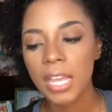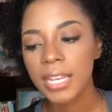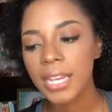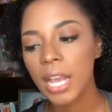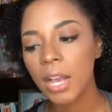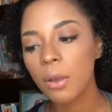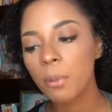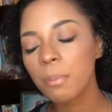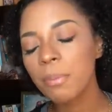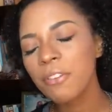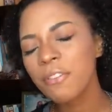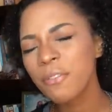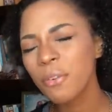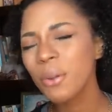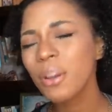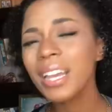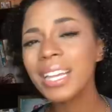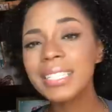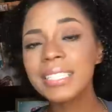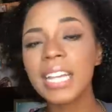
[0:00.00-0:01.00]
Now,
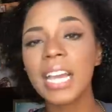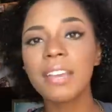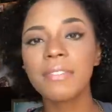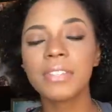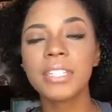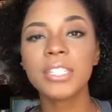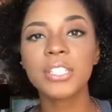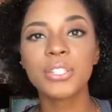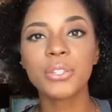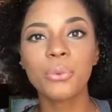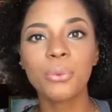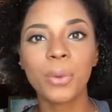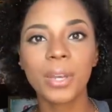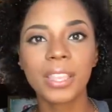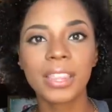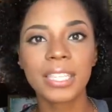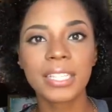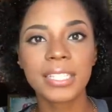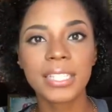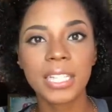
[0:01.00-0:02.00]
before I dive into
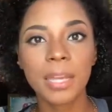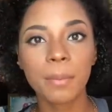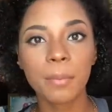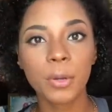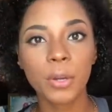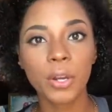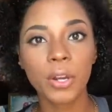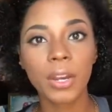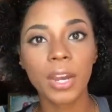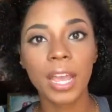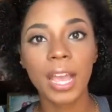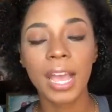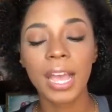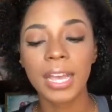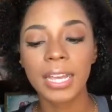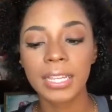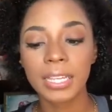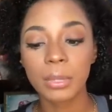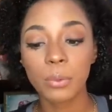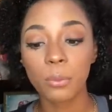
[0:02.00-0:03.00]
what this number
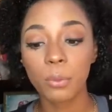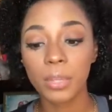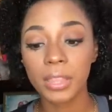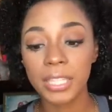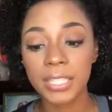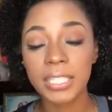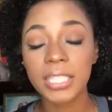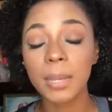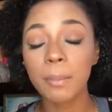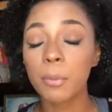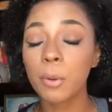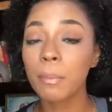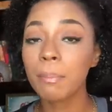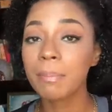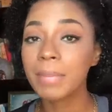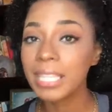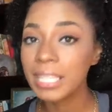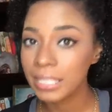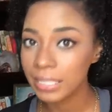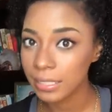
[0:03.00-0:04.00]
had, what this number
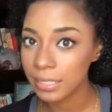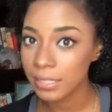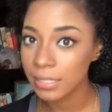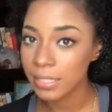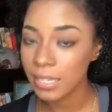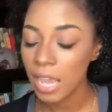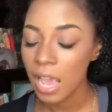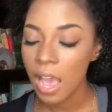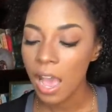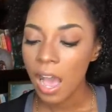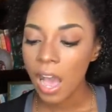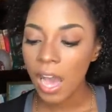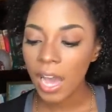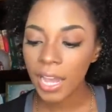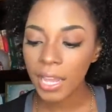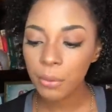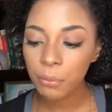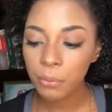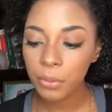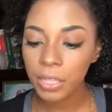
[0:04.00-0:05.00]
means,
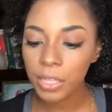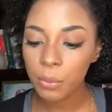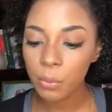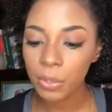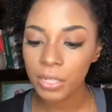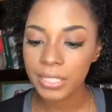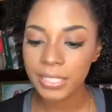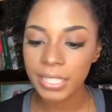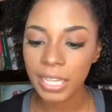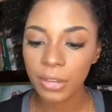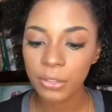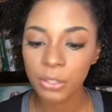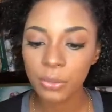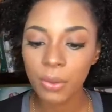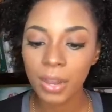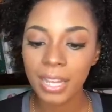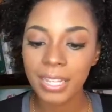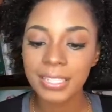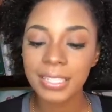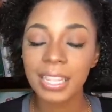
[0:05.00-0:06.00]
I really want to tell you
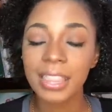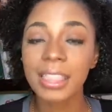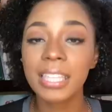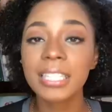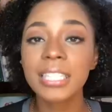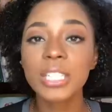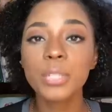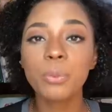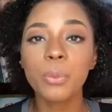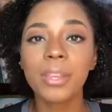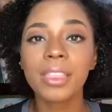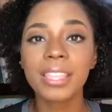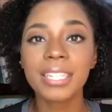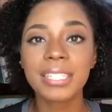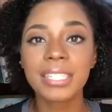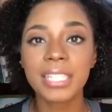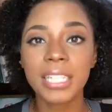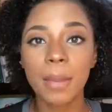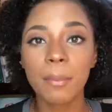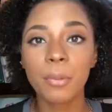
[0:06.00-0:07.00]
guys that this is what
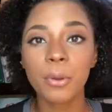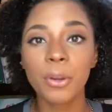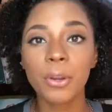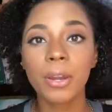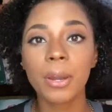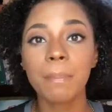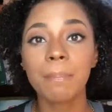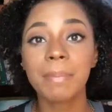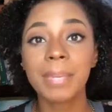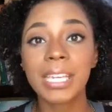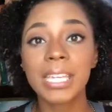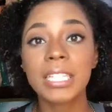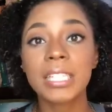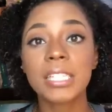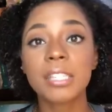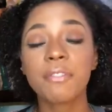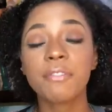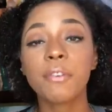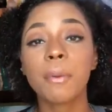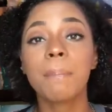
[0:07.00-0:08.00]
this number
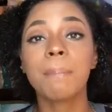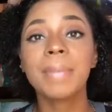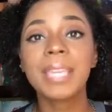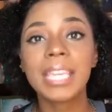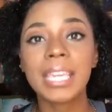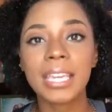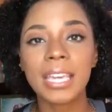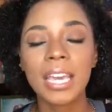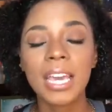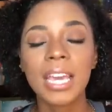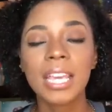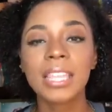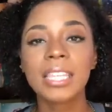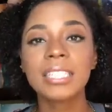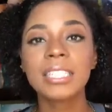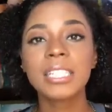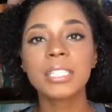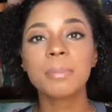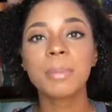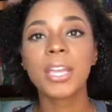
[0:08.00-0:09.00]
means for me.
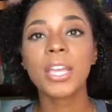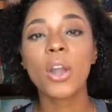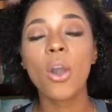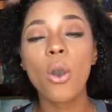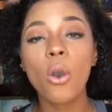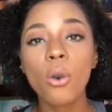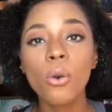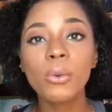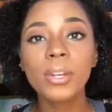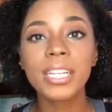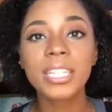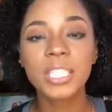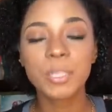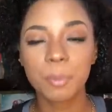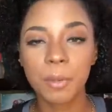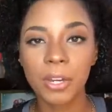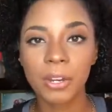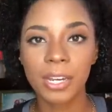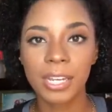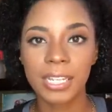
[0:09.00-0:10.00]
This is my own
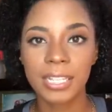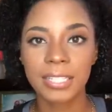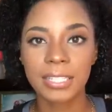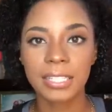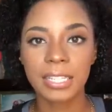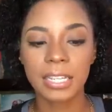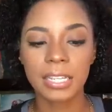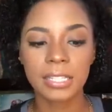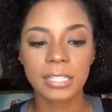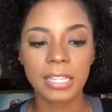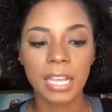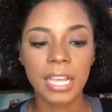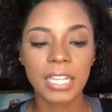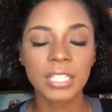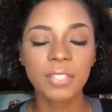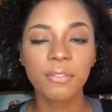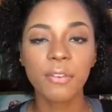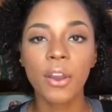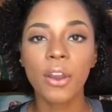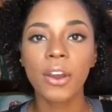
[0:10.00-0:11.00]
experiences
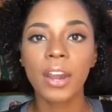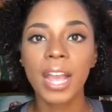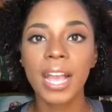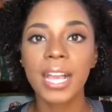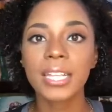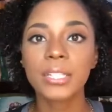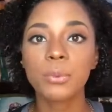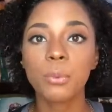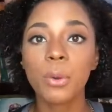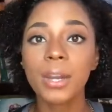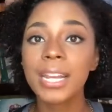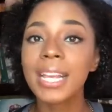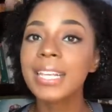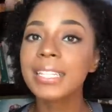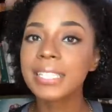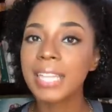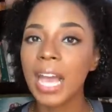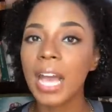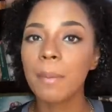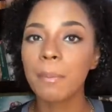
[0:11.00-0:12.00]
as far as what
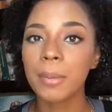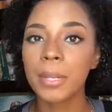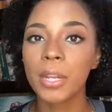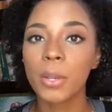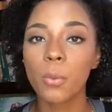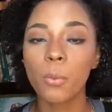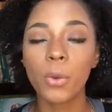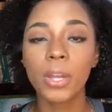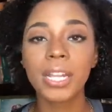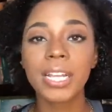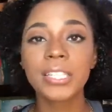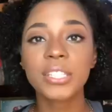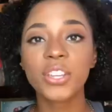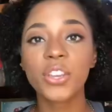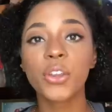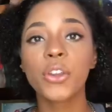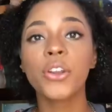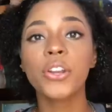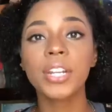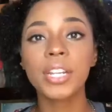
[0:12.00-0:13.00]
has happened and what has
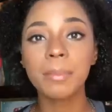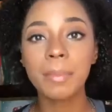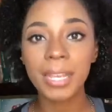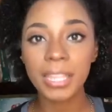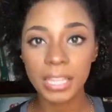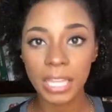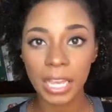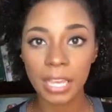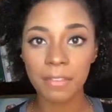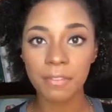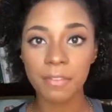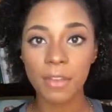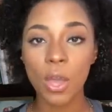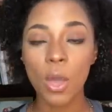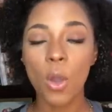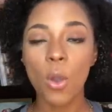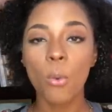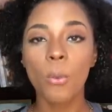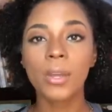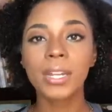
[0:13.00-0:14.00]
occurred in my life
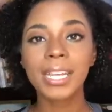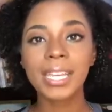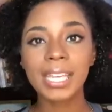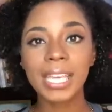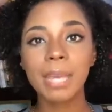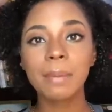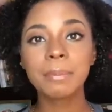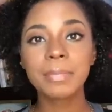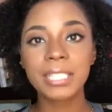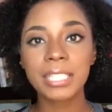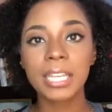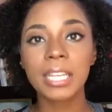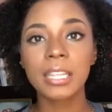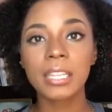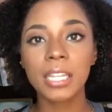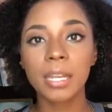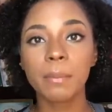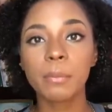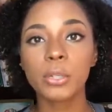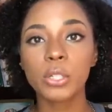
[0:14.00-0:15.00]
when I kept seeing the
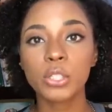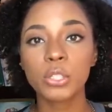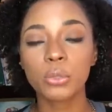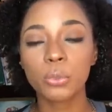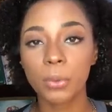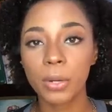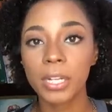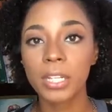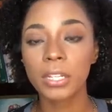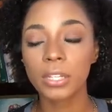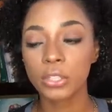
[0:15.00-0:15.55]
number 20,